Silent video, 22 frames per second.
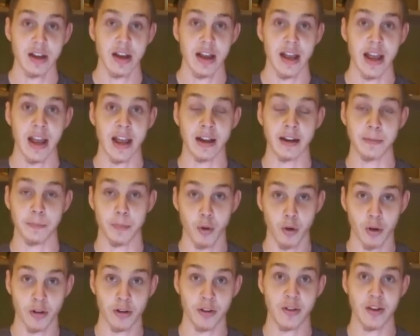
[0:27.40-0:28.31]
And an
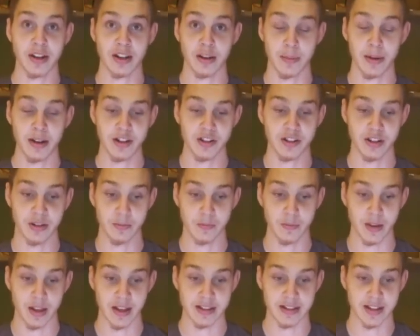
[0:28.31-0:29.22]
important thing to
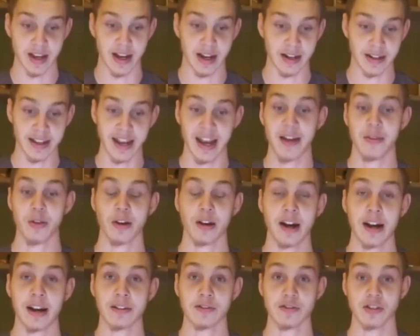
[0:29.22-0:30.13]
mention is that Catholic
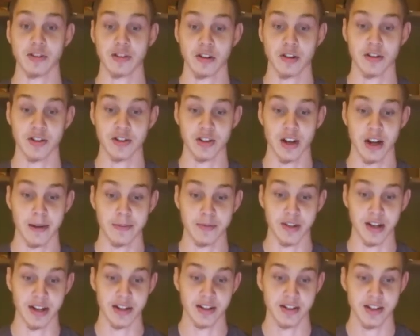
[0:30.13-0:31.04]
idols are cursed
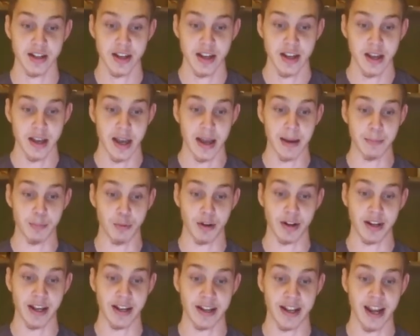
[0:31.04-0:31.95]
objects. And
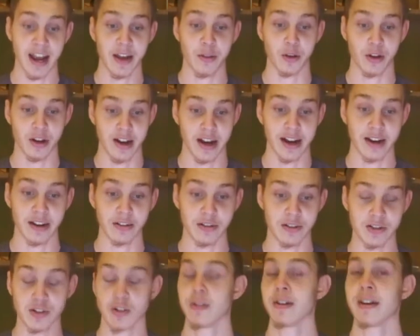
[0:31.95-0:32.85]
bringing Catholic
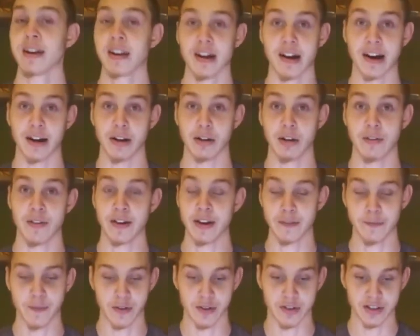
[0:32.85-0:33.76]
idols, or any idol of
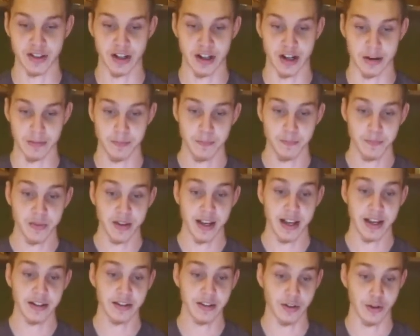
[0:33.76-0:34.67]
any false god,
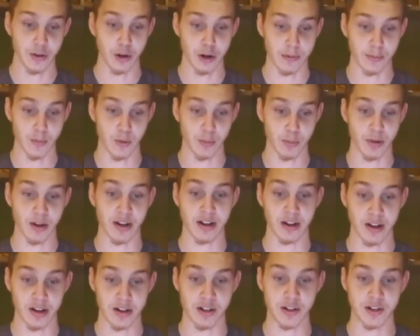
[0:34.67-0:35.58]
into your home will bring
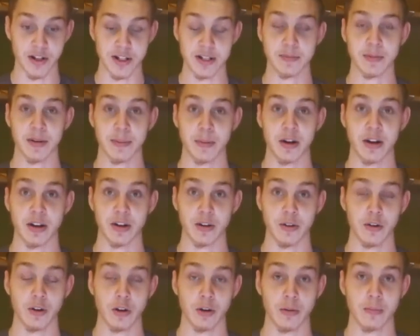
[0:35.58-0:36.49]
God's judgment upon
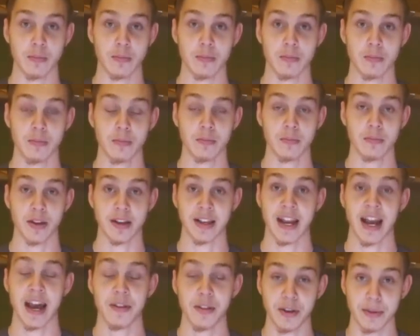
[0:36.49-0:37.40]
your home. The
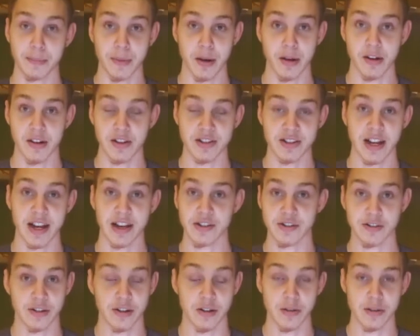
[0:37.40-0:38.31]
Catholic Mary
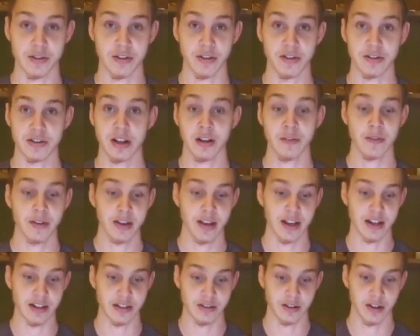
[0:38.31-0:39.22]
statue, all this other stuff,
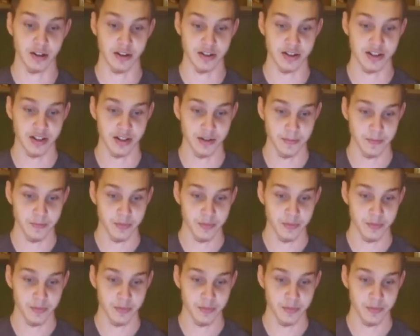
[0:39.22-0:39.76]
it's cursed.